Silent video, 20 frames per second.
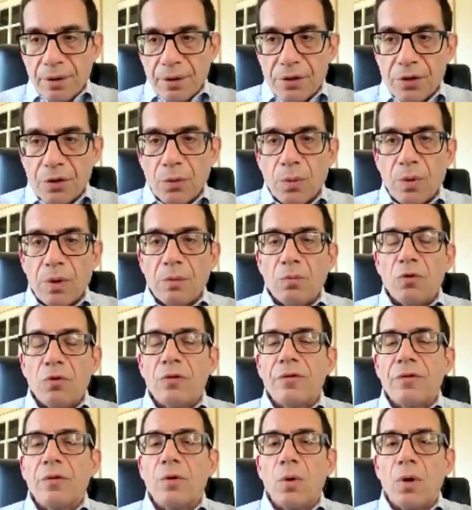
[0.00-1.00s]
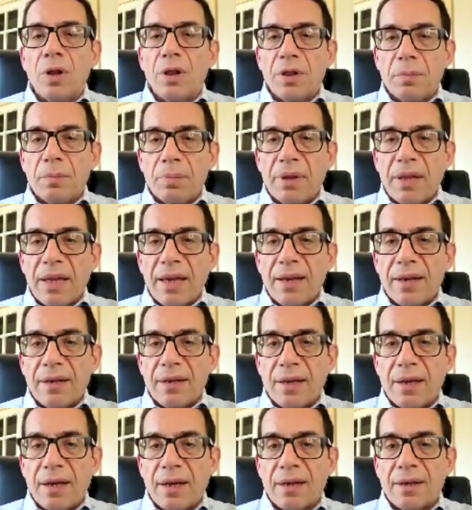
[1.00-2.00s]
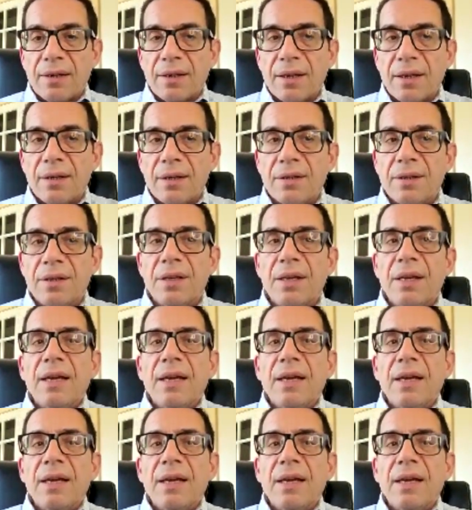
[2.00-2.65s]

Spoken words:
So we move all the planned content